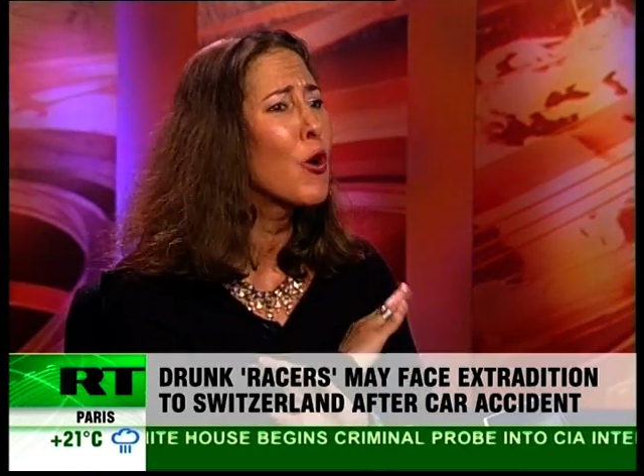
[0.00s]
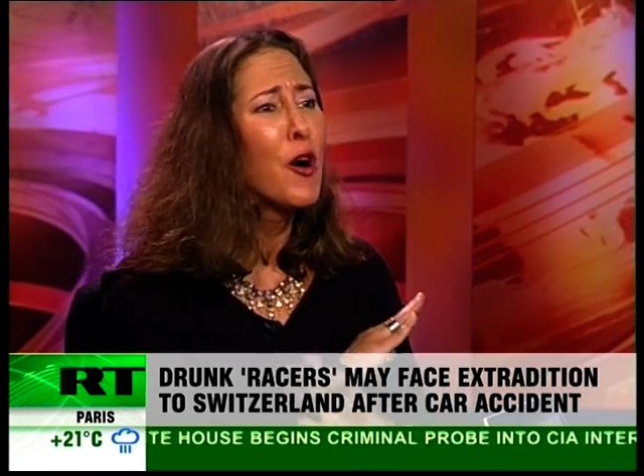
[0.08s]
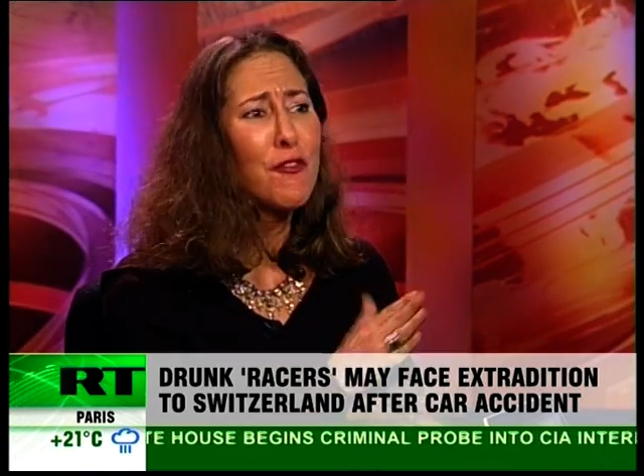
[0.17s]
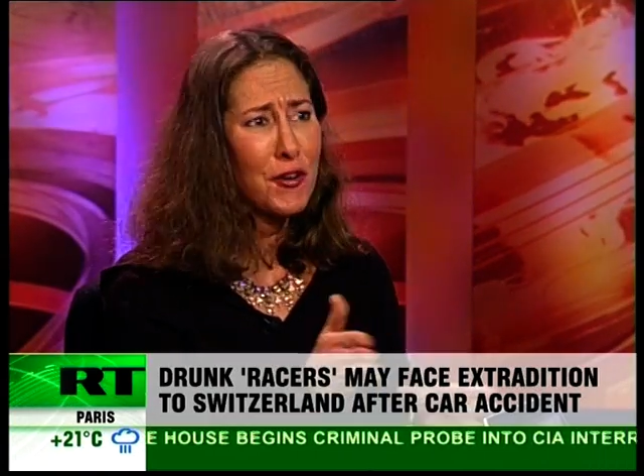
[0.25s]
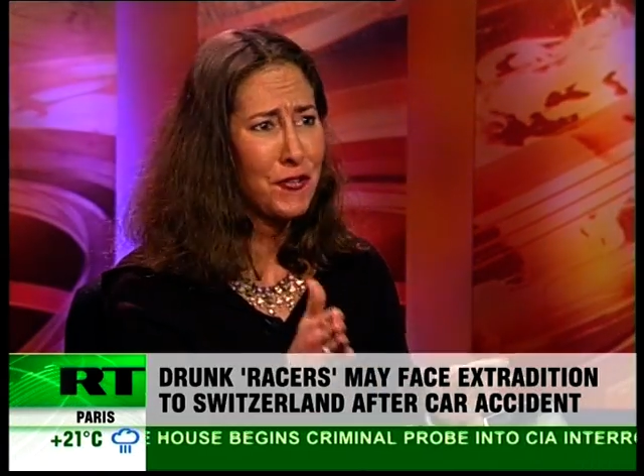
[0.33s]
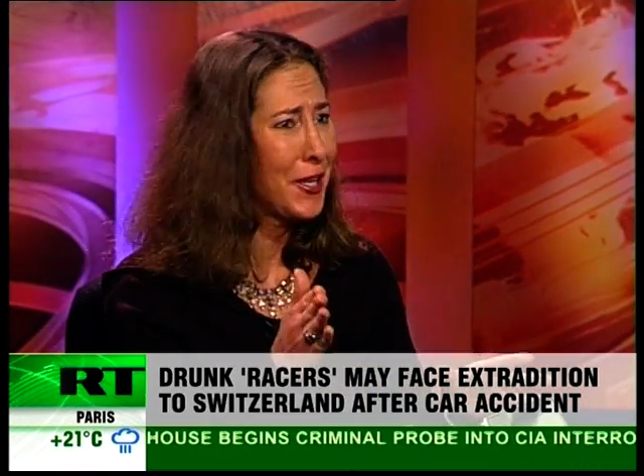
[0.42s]

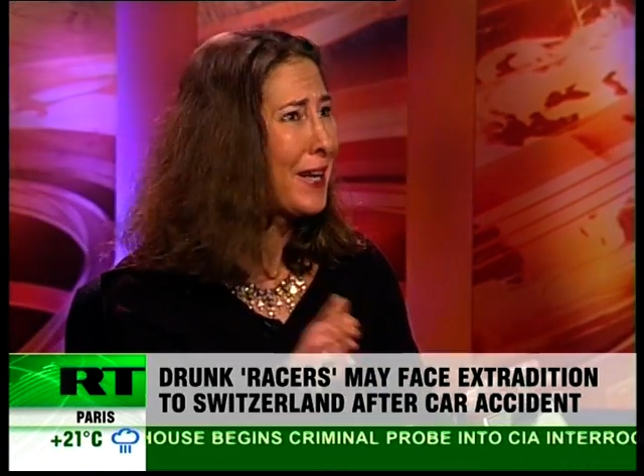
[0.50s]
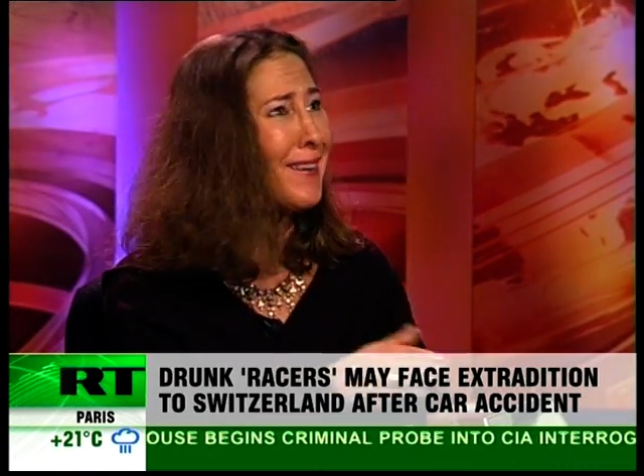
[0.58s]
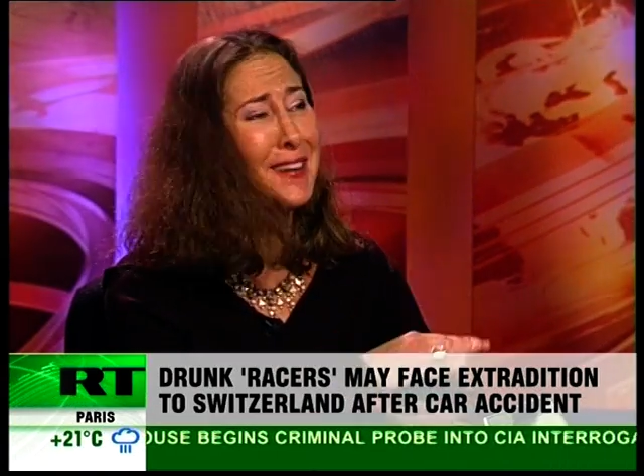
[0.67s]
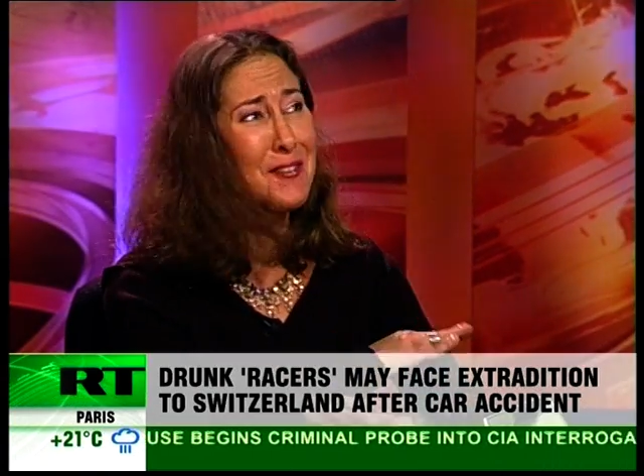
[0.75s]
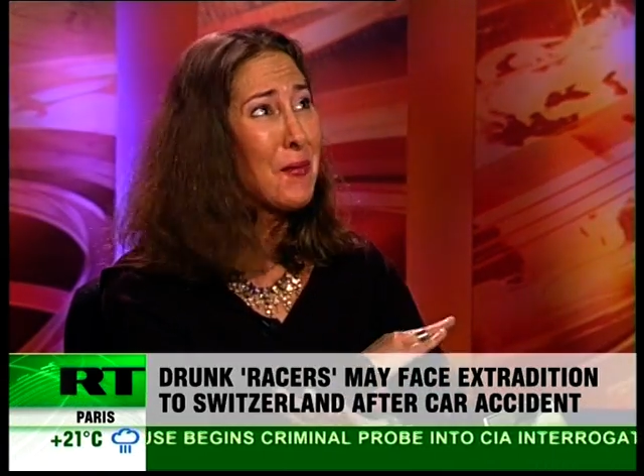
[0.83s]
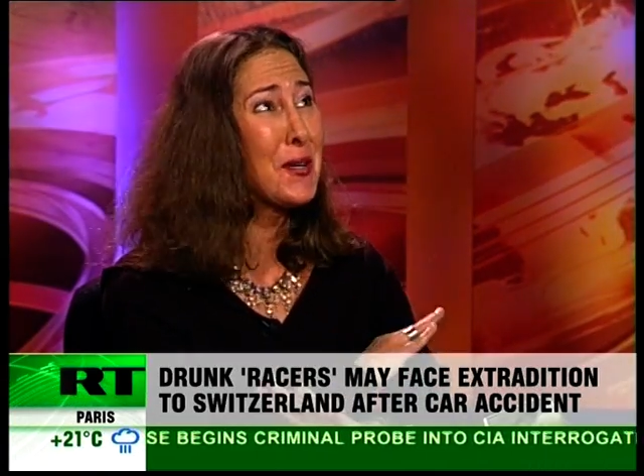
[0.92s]

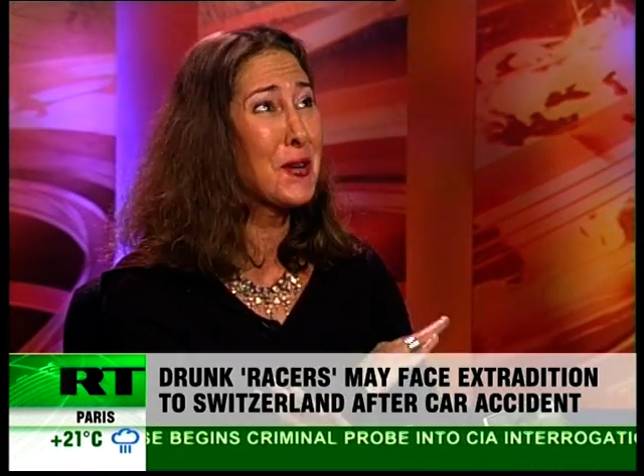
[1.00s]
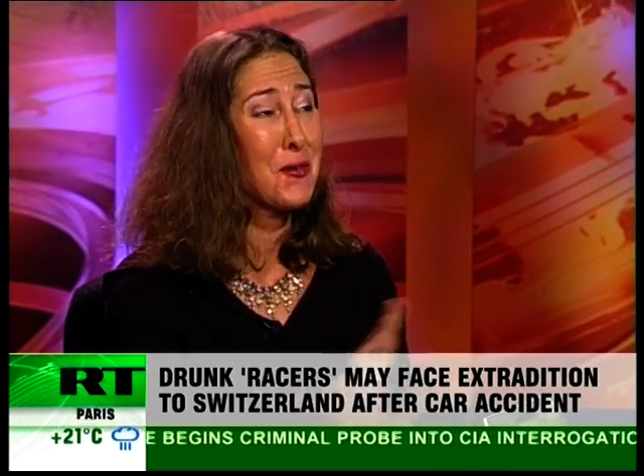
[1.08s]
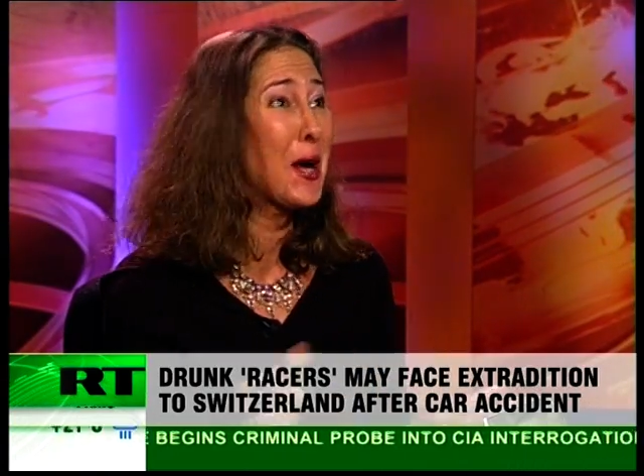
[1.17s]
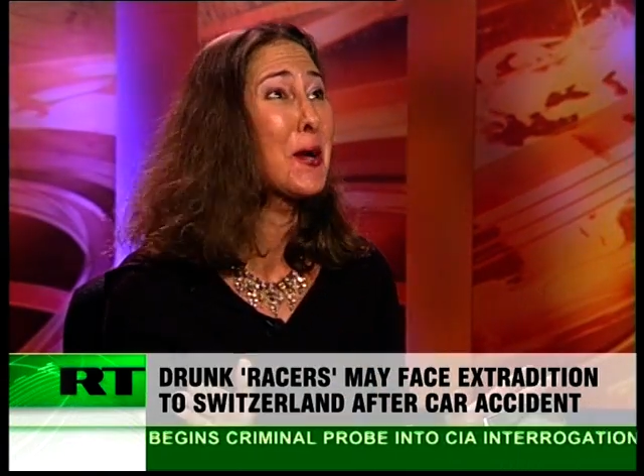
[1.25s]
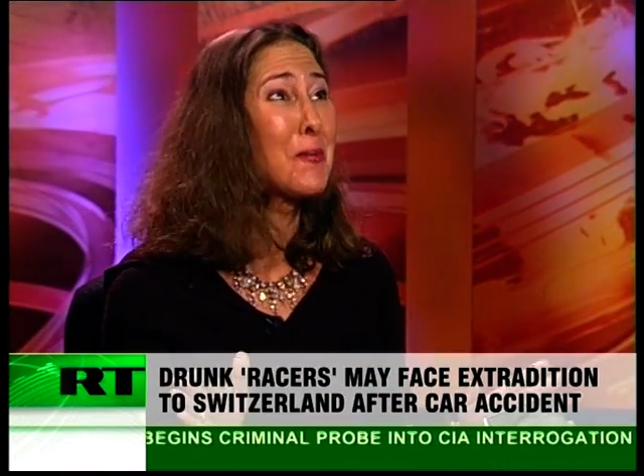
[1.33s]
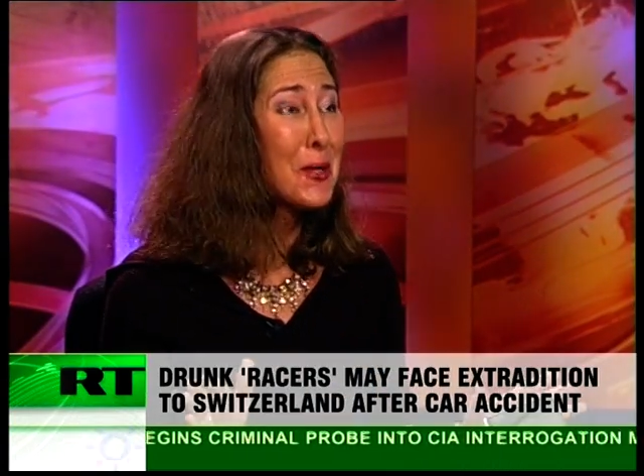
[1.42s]
50, some
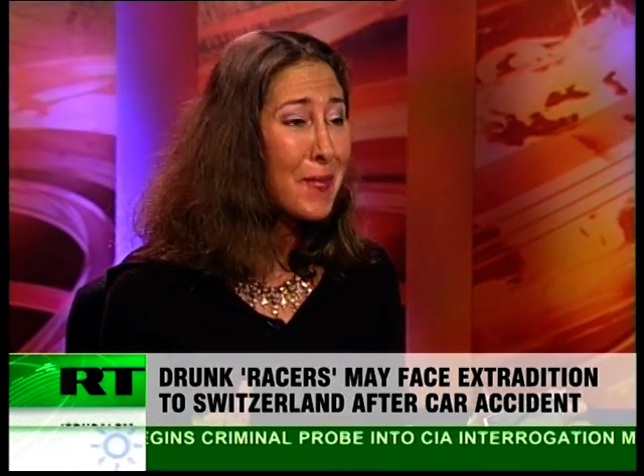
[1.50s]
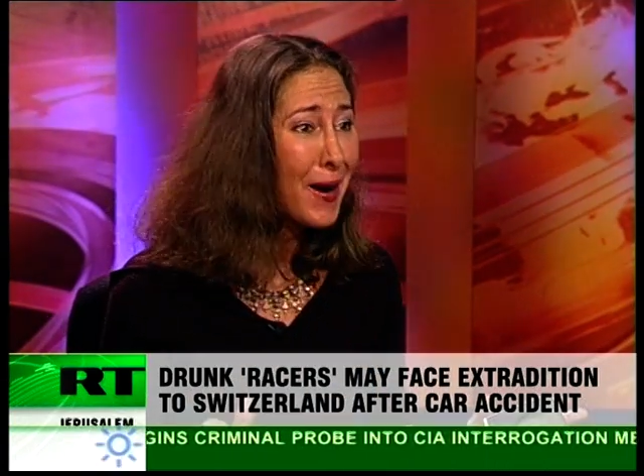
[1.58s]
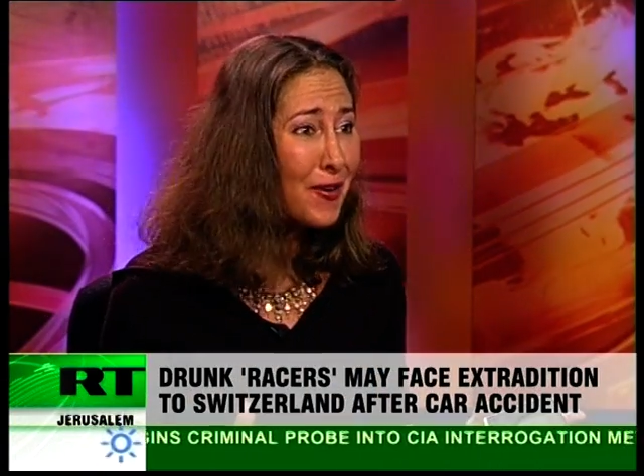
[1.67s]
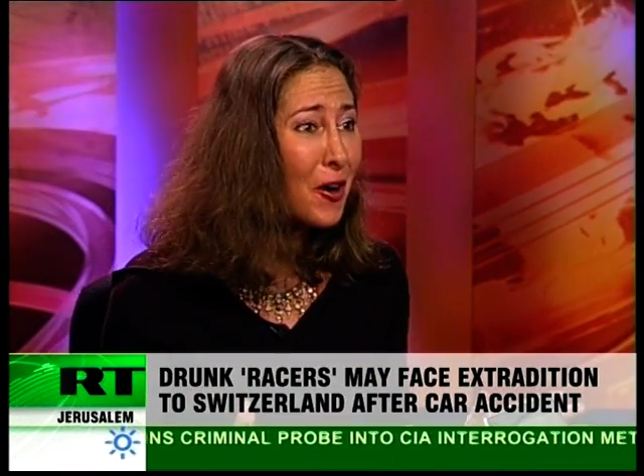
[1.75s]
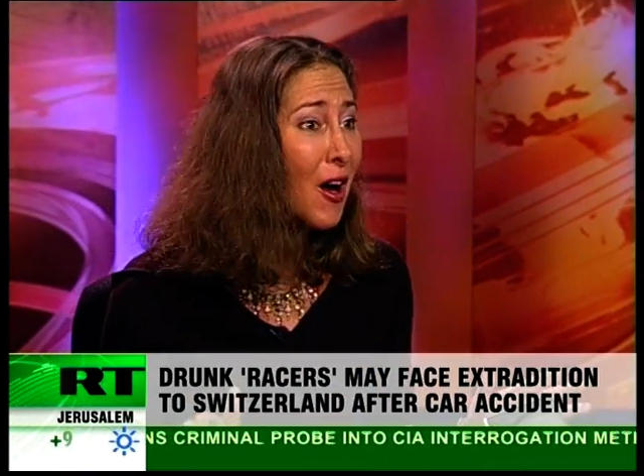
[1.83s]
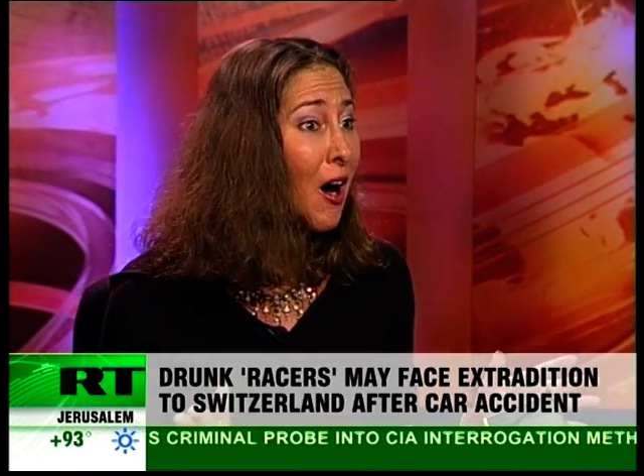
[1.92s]
incredible
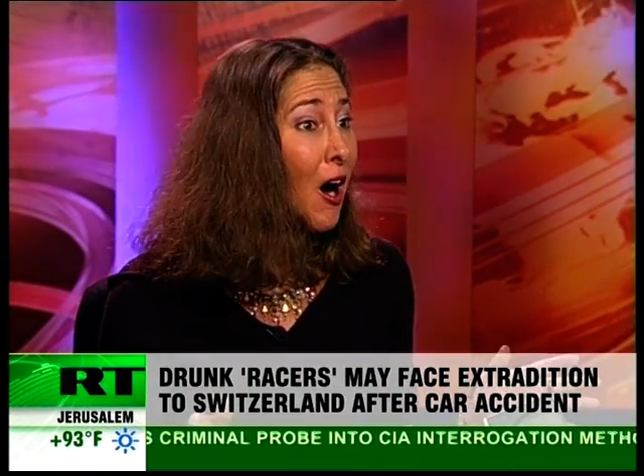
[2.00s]
amount.